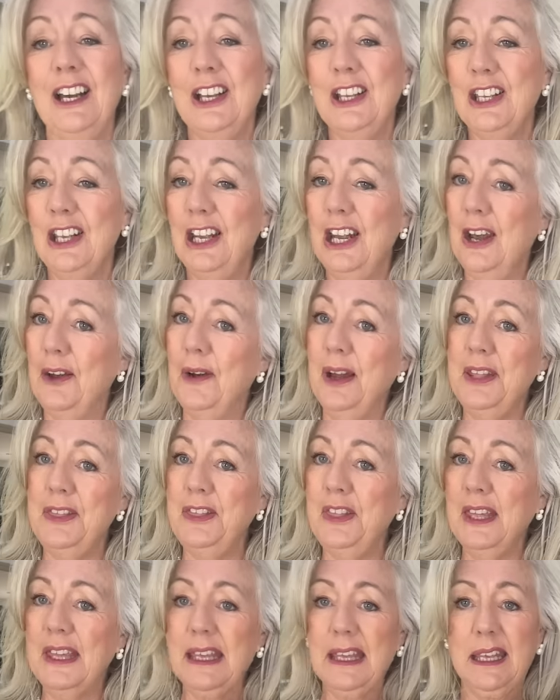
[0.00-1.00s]
You know, I
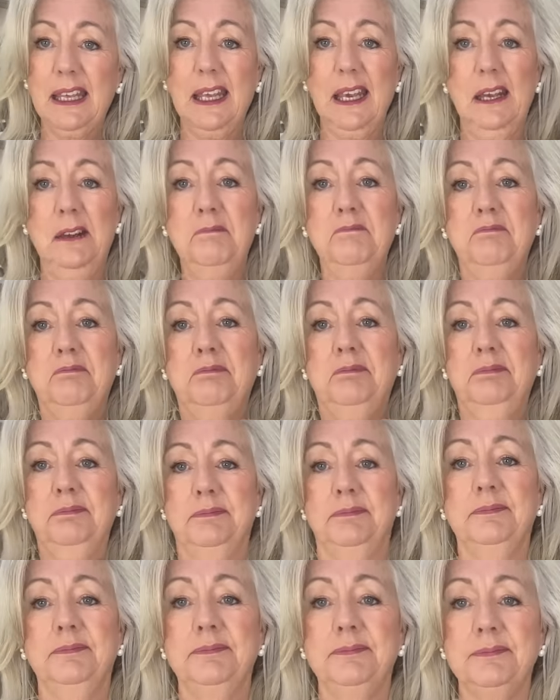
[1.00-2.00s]
think um,
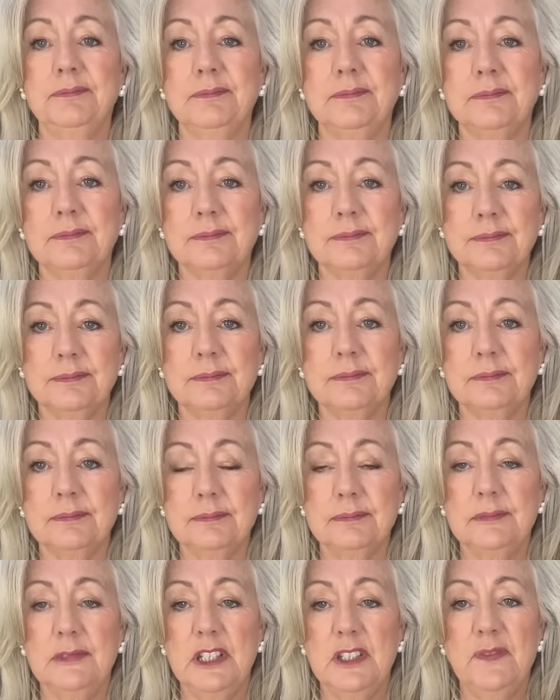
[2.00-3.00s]

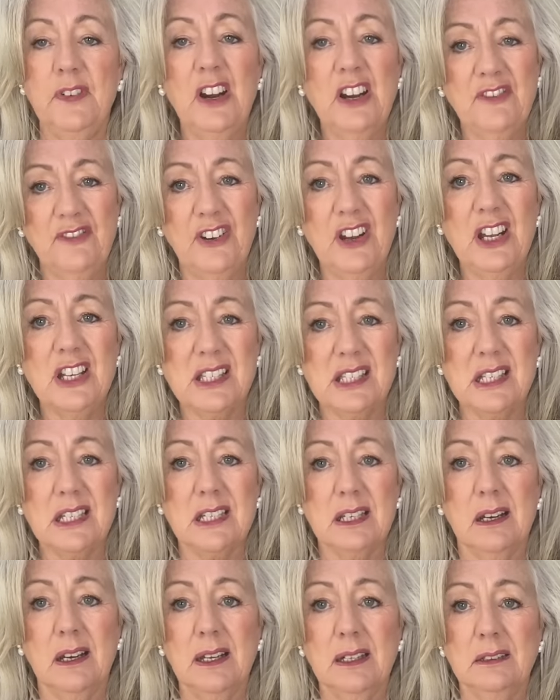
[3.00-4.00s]
it's very
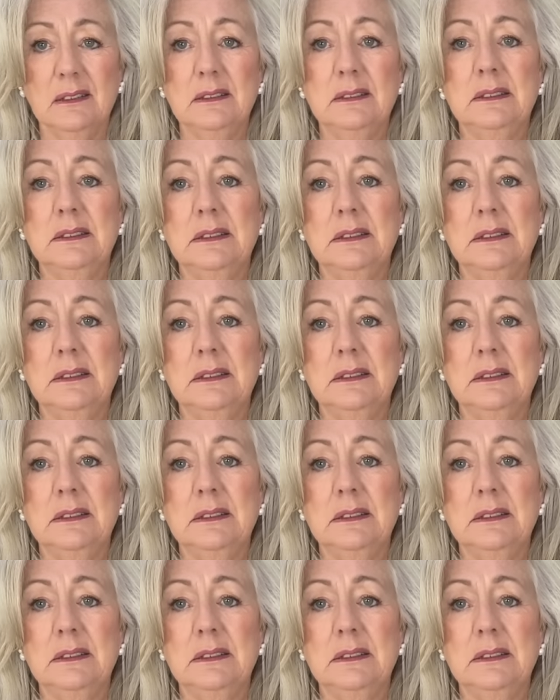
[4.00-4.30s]
versatile.